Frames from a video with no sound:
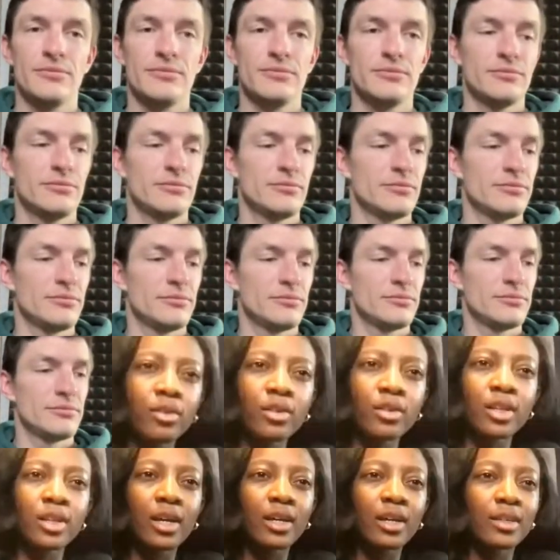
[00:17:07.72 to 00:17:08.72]

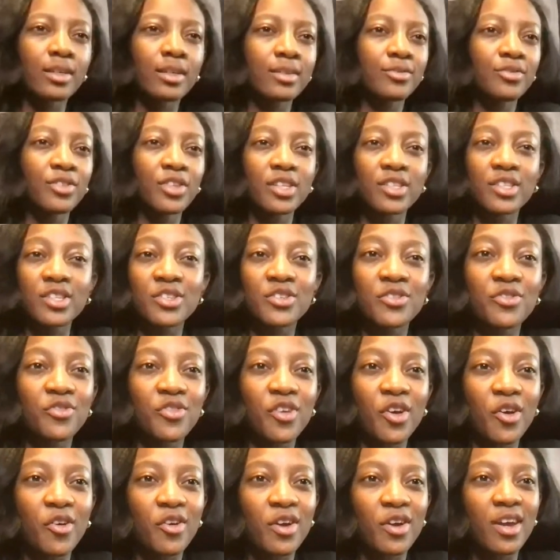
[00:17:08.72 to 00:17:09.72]
Wow, like this is
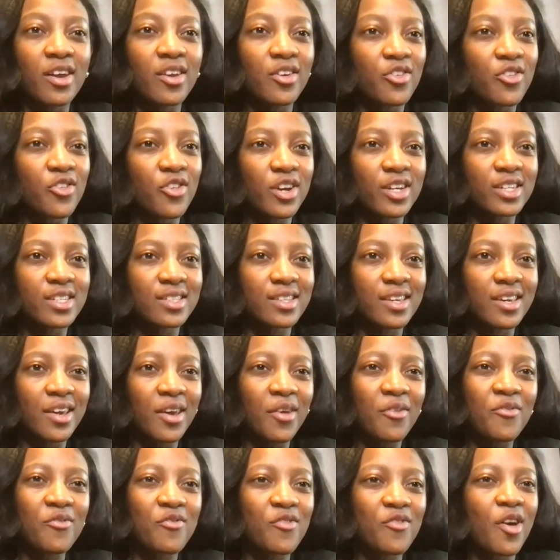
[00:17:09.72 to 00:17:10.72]
very
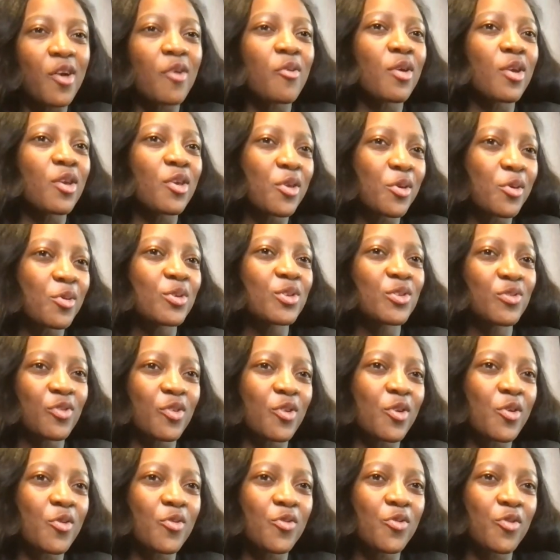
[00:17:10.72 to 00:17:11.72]
interesting and very
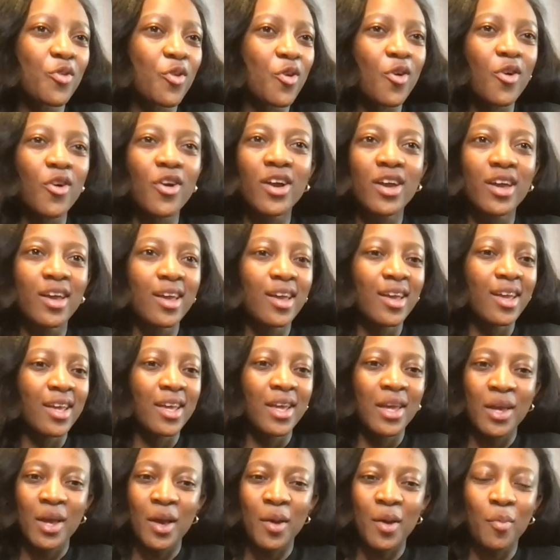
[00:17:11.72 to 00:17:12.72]
useful for
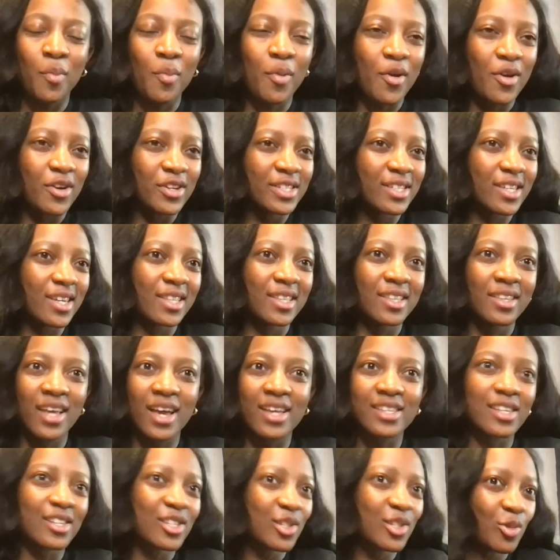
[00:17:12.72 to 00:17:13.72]
a person
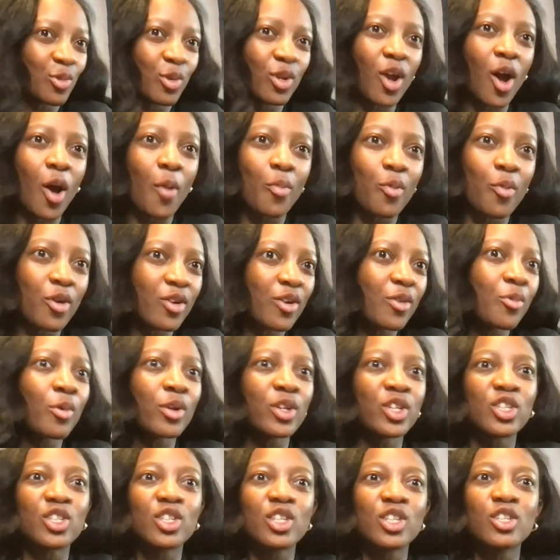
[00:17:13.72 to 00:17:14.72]
as a street operator
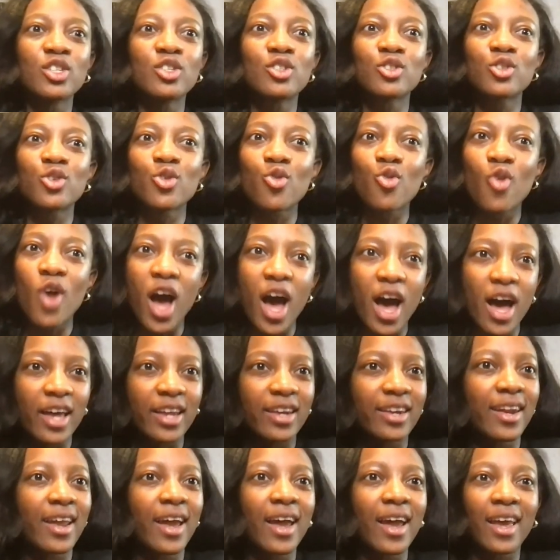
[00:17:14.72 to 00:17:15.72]
which needs to
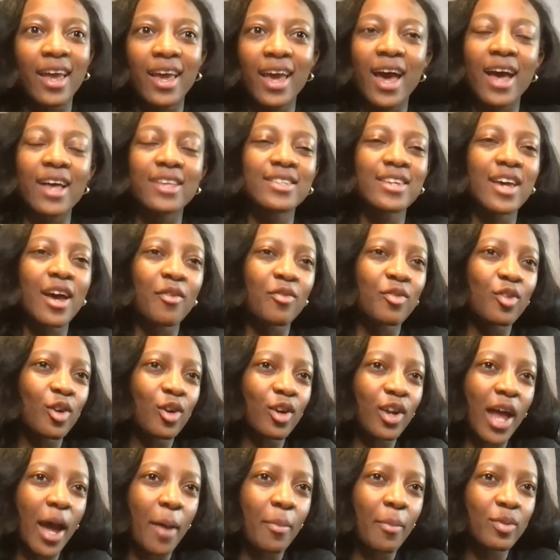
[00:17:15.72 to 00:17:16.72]
run and can't have
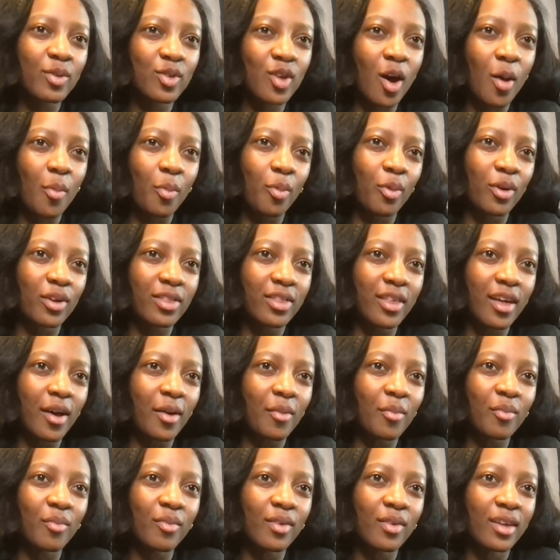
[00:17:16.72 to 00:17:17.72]
their laptop with
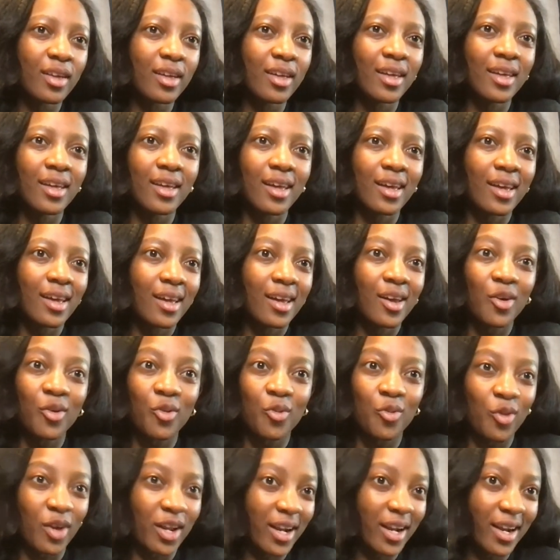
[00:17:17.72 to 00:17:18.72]
them.
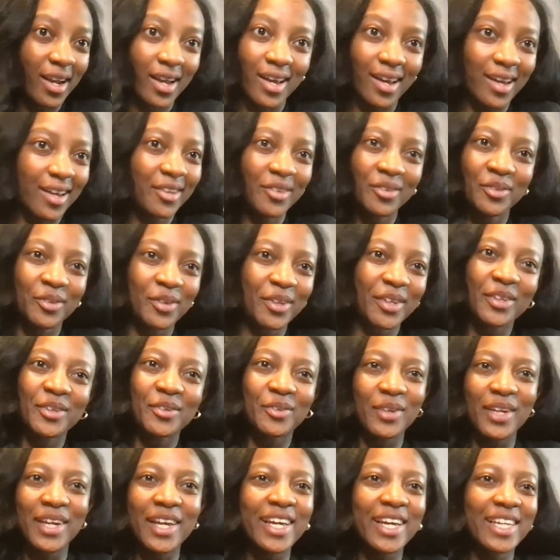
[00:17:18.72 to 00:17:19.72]
Really,
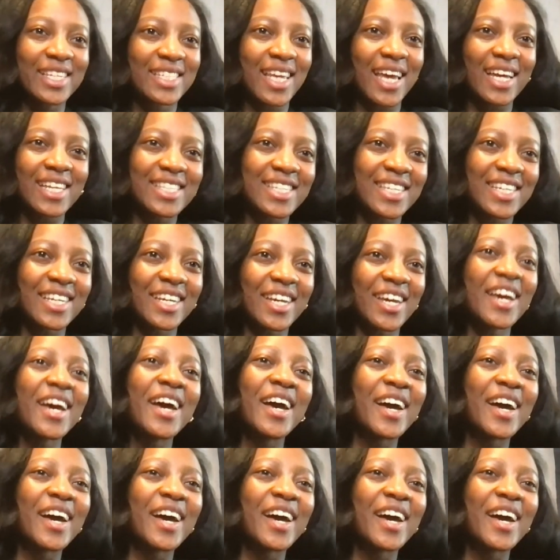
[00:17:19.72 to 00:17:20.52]
really exciting.